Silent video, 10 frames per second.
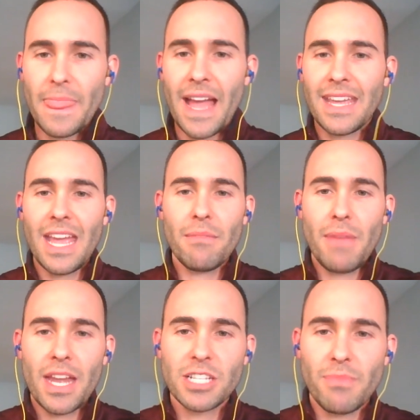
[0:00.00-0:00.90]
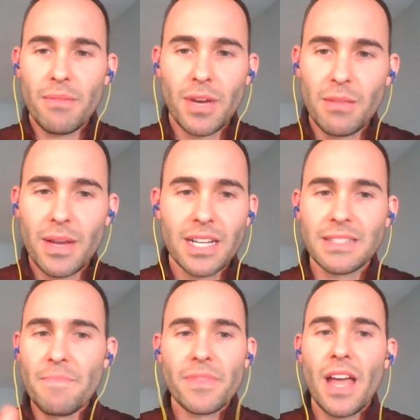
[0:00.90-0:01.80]
I can't manage my money because
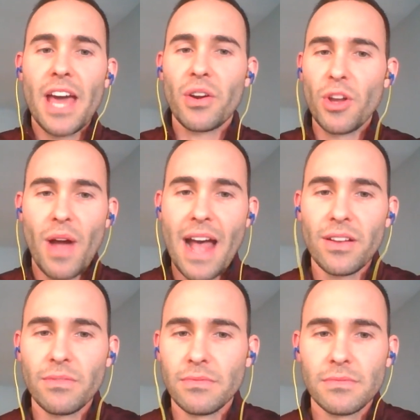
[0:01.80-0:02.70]
I don't know how.